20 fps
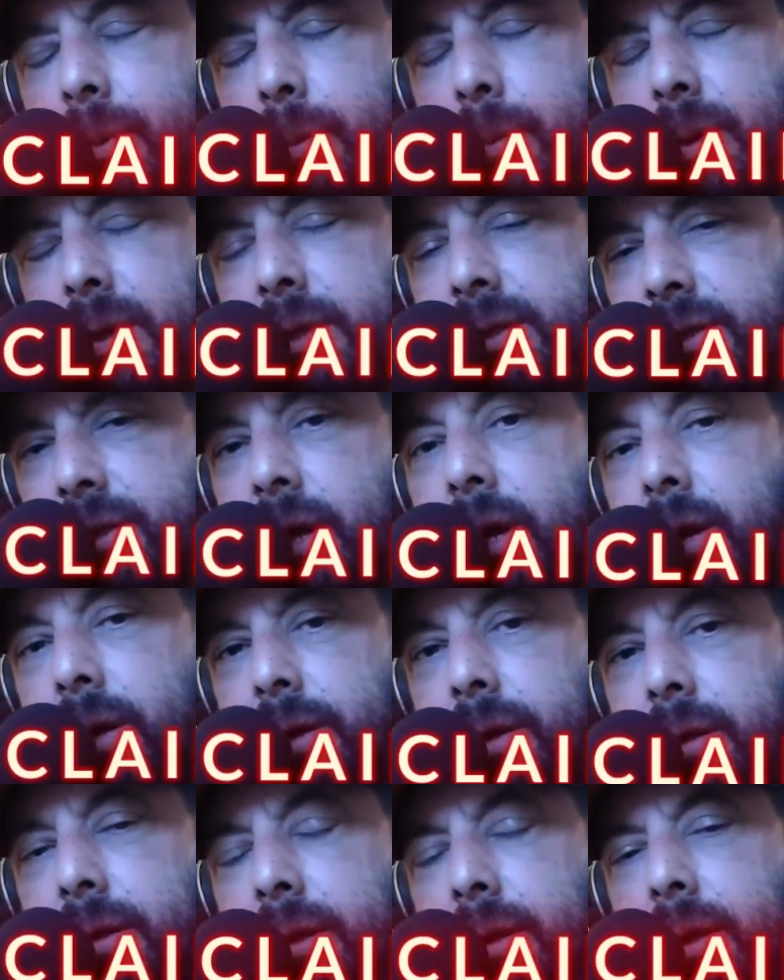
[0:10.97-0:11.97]
What we
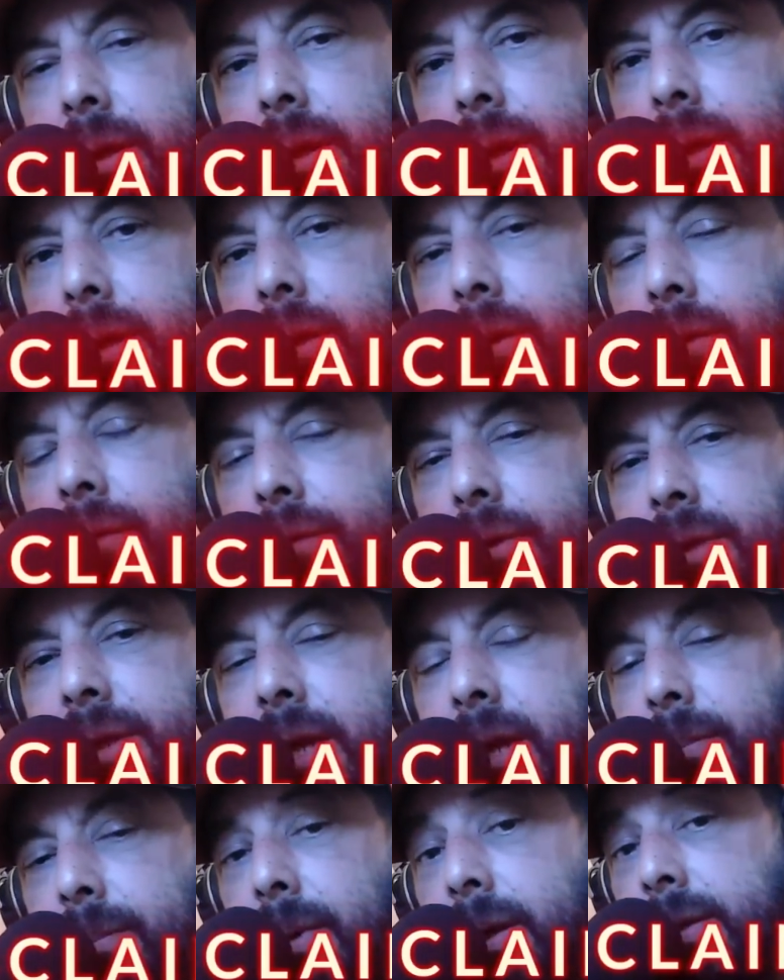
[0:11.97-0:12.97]
started over
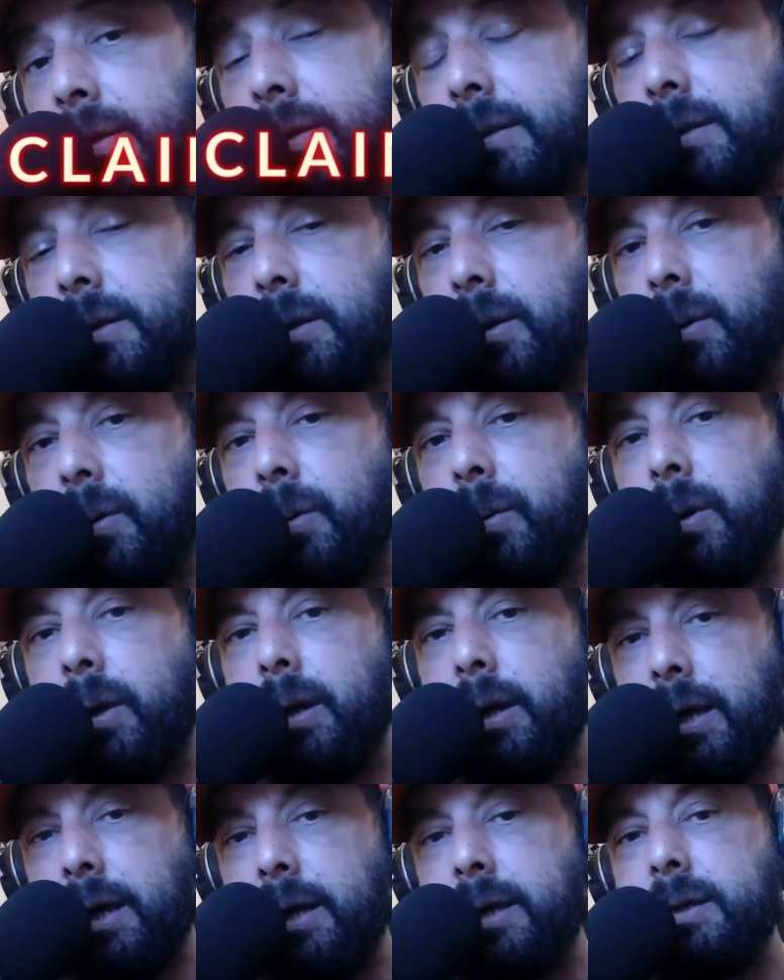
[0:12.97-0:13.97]
10 months ago
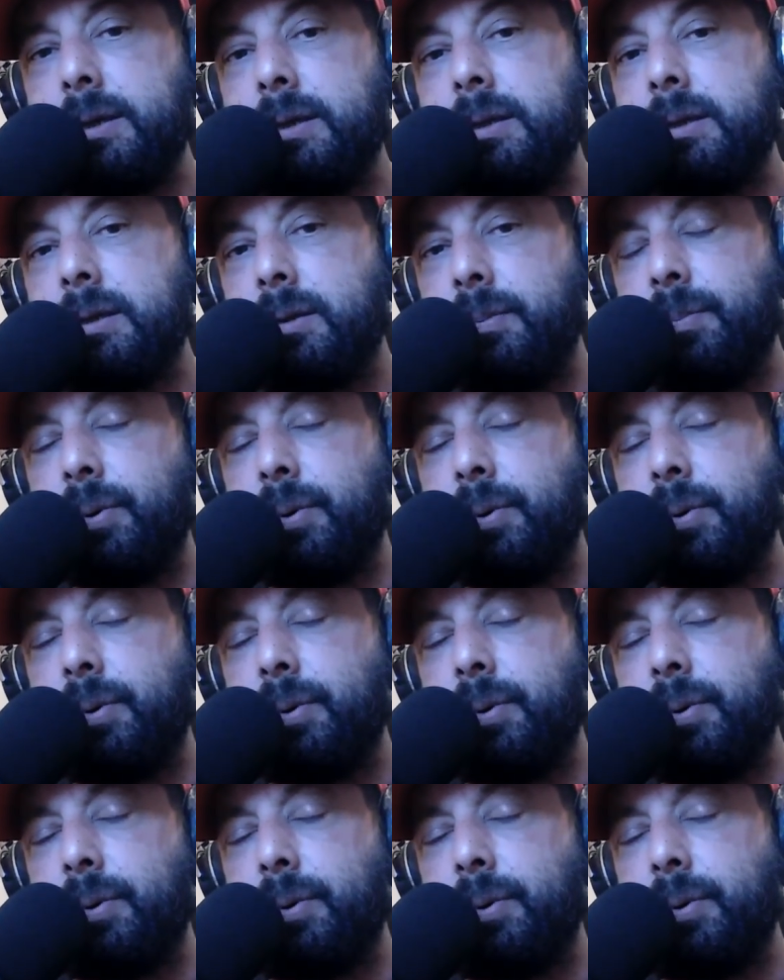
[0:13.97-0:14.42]
is to